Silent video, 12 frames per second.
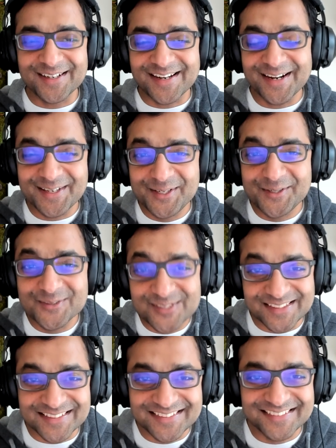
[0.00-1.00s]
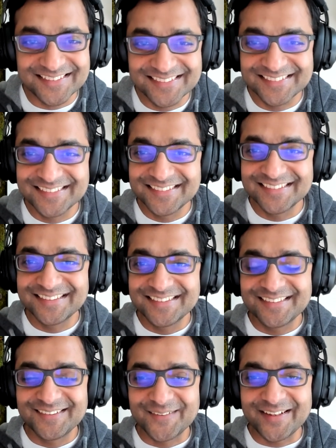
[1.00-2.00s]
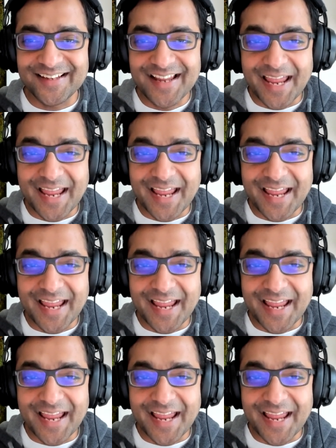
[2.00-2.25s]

kind of useless, right?